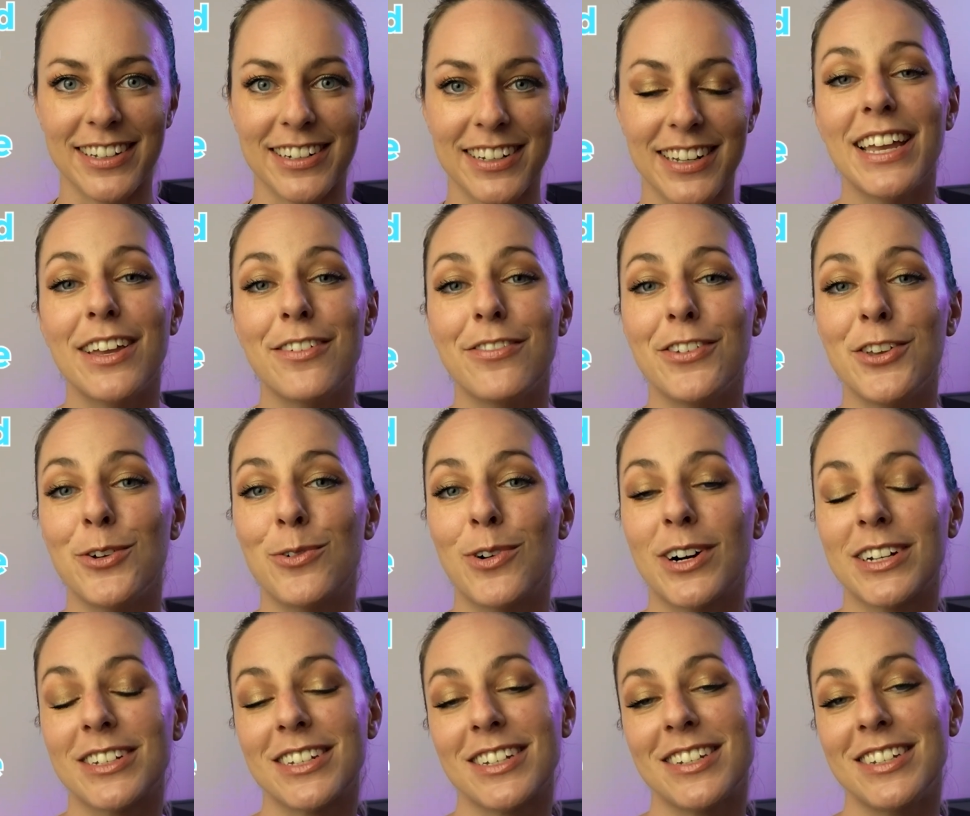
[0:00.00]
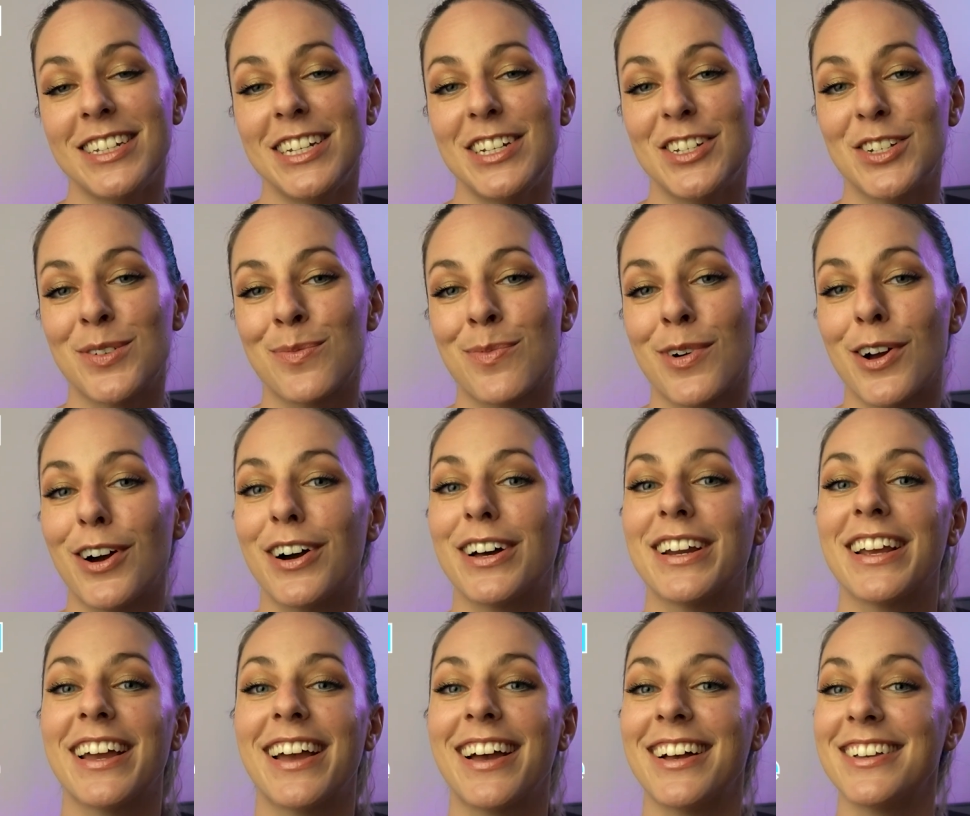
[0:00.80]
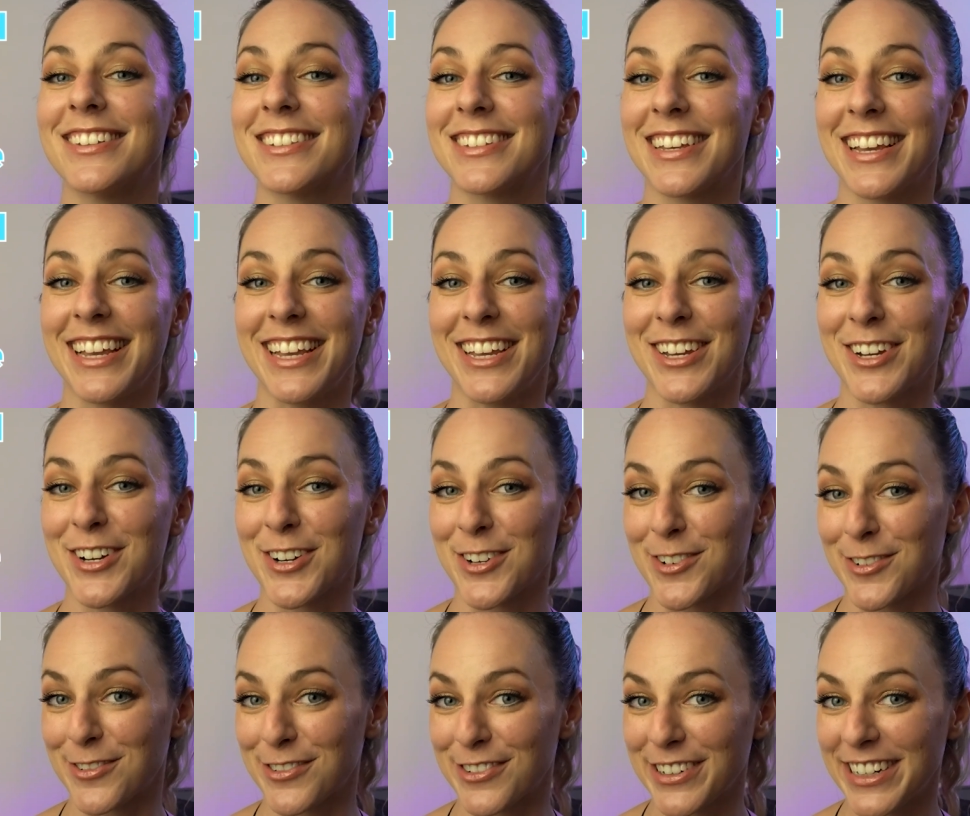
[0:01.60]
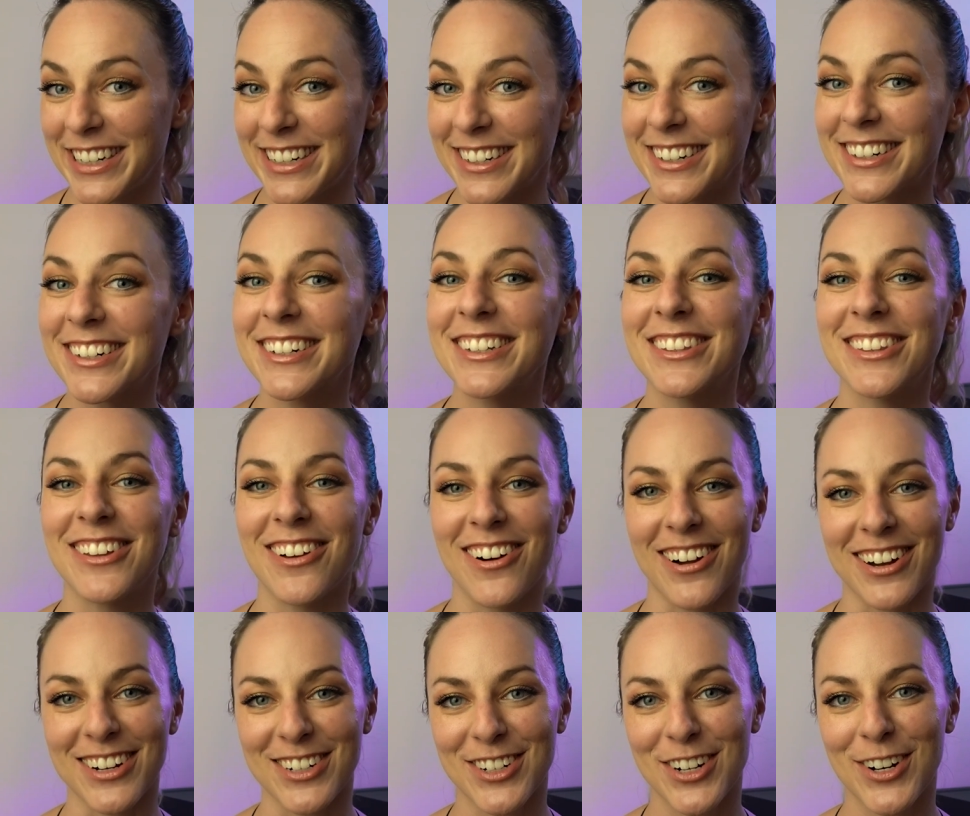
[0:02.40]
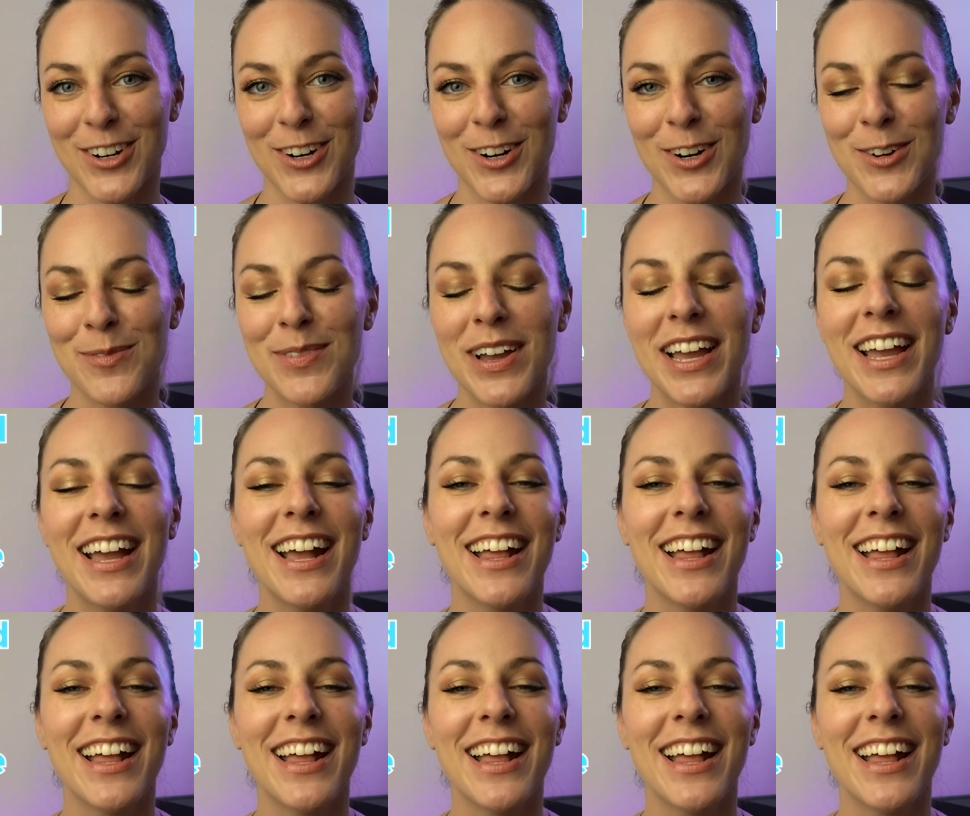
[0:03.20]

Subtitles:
If you want to teach abroad as a career long-term,